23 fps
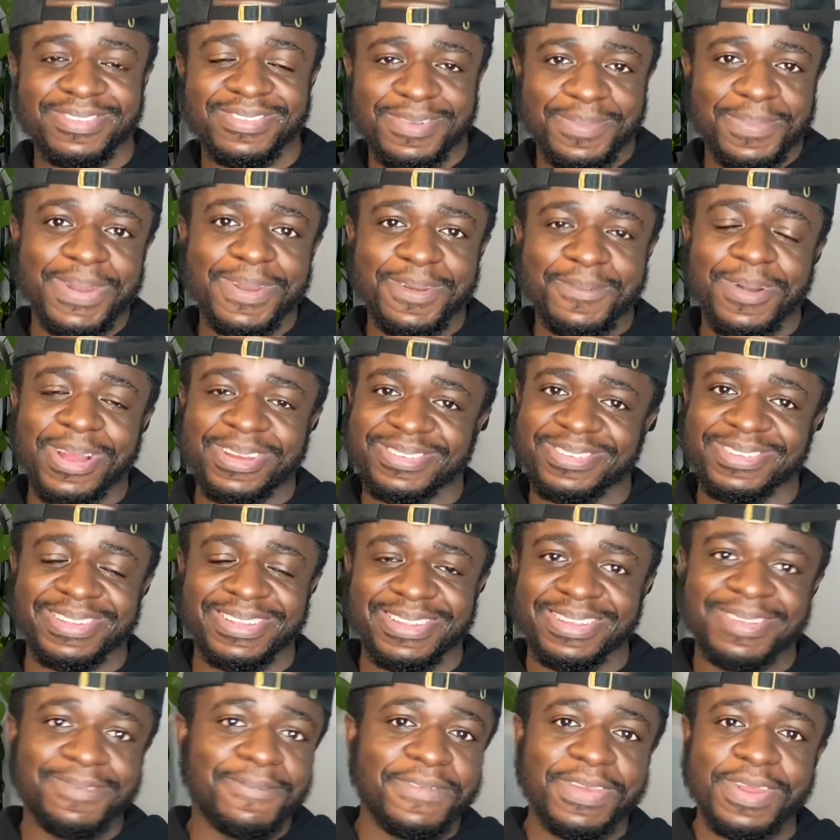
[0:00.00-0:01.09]
many
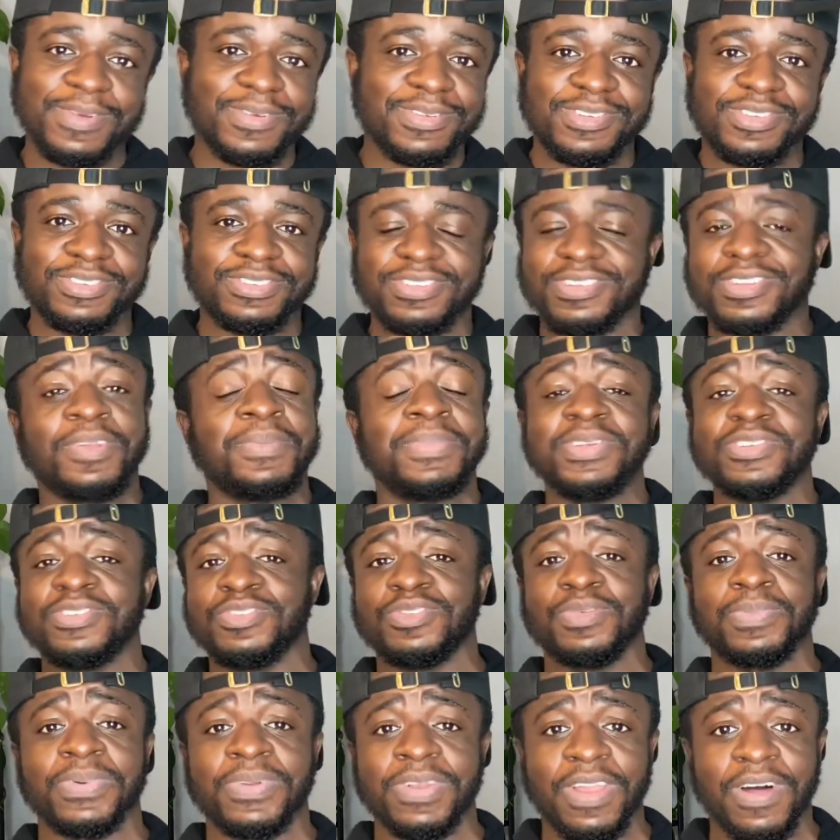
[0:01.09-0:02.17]
questions, the video is just going to be
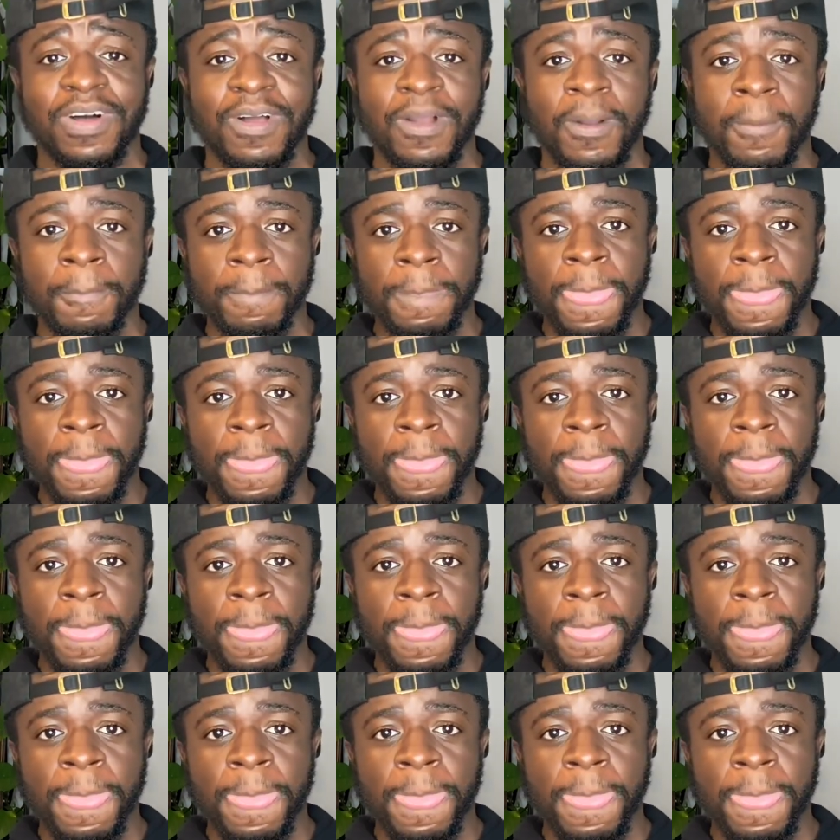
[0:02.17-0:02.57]
super long.